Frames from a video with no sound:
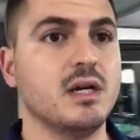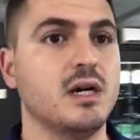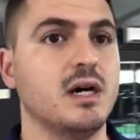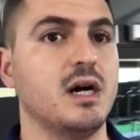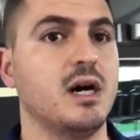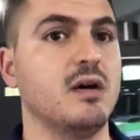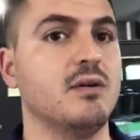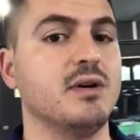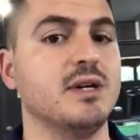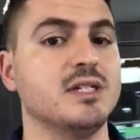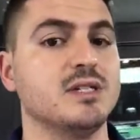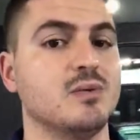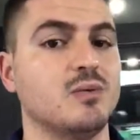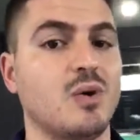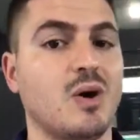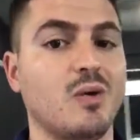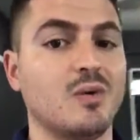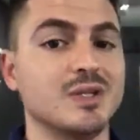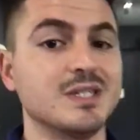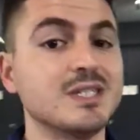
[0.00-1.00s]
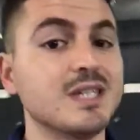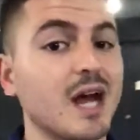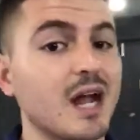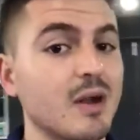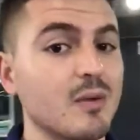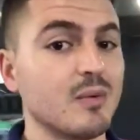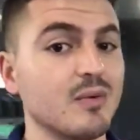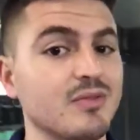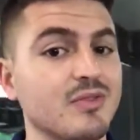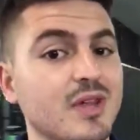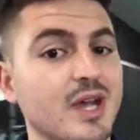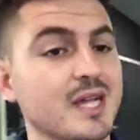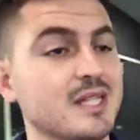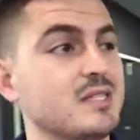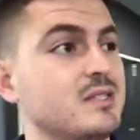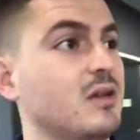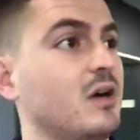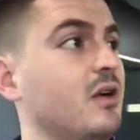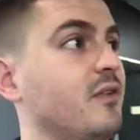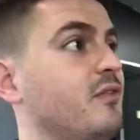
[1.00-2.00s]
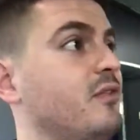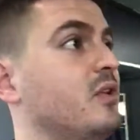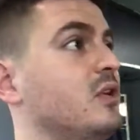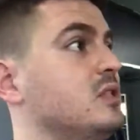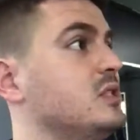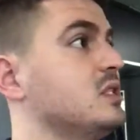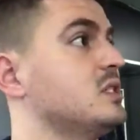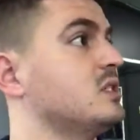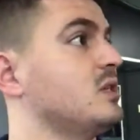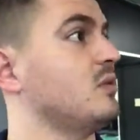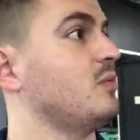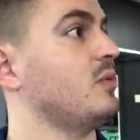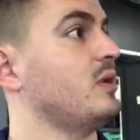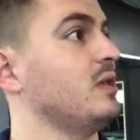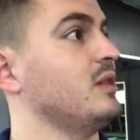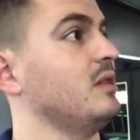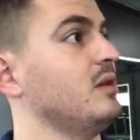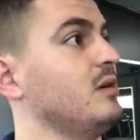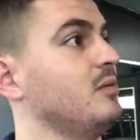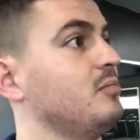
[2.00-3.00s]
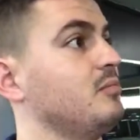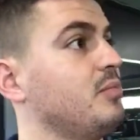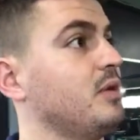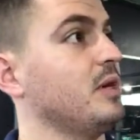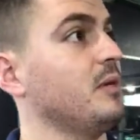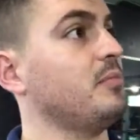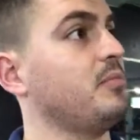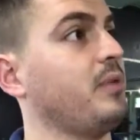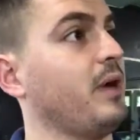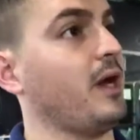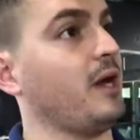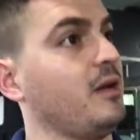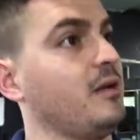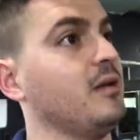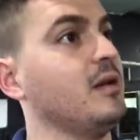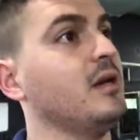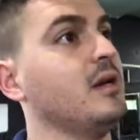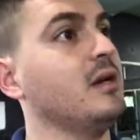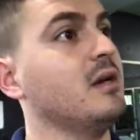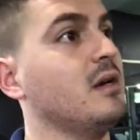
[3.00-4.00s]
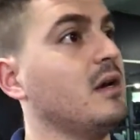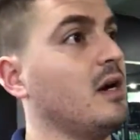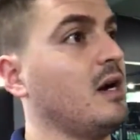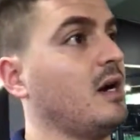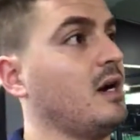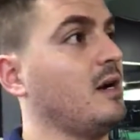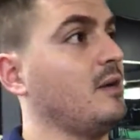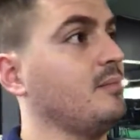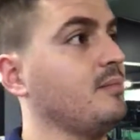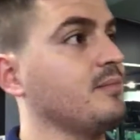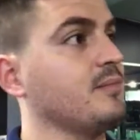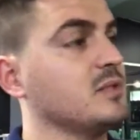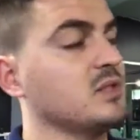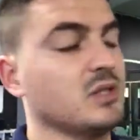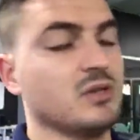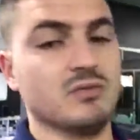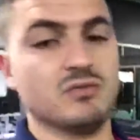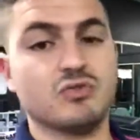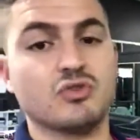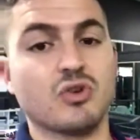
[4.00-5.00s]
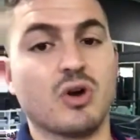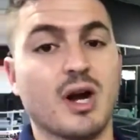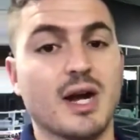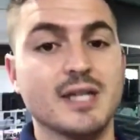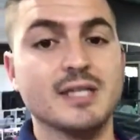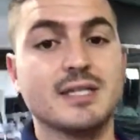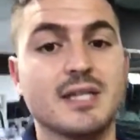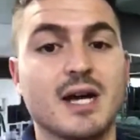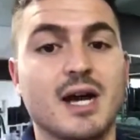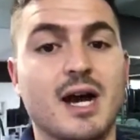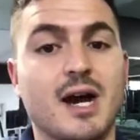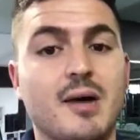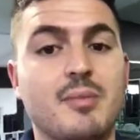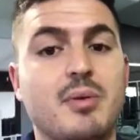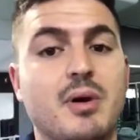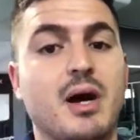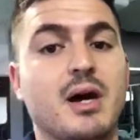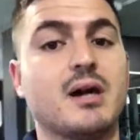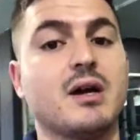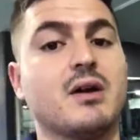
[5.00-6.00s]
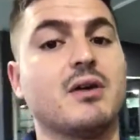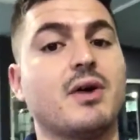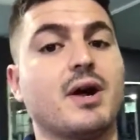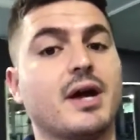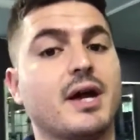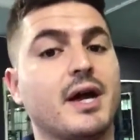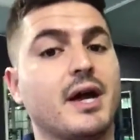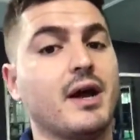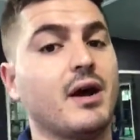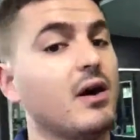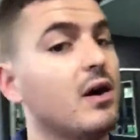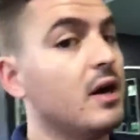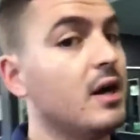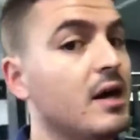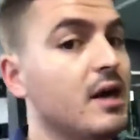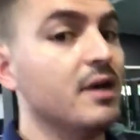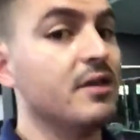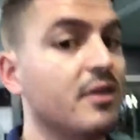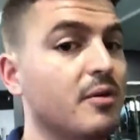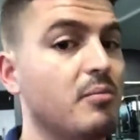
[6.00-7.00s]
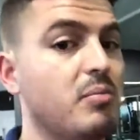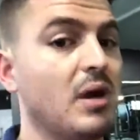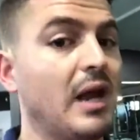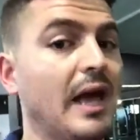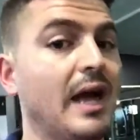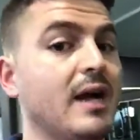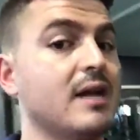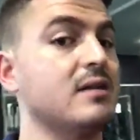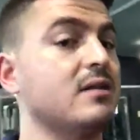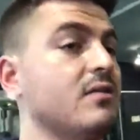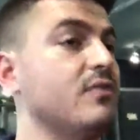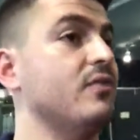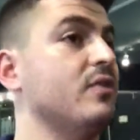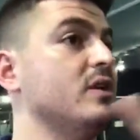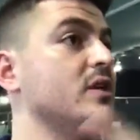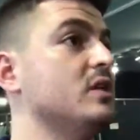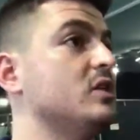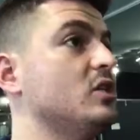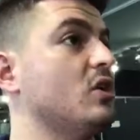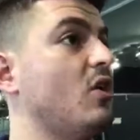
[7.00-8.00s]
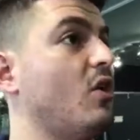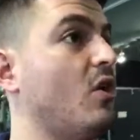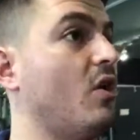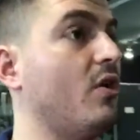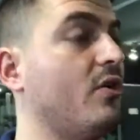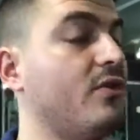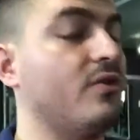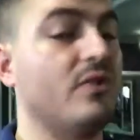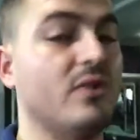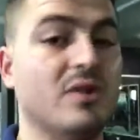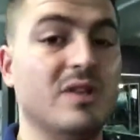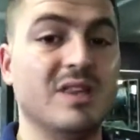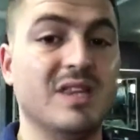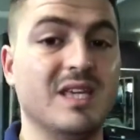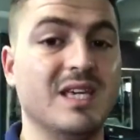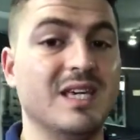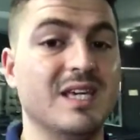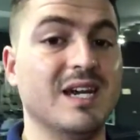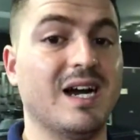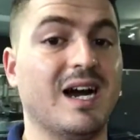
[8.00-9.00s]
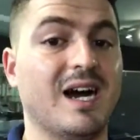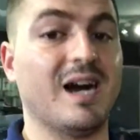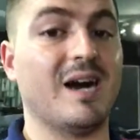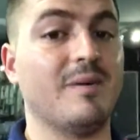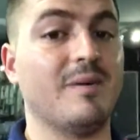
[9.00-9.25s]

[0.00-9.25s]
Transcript: Reason why we're starting with that side first is so when the prep paint sort of dries up, I can crack out the black to finish off the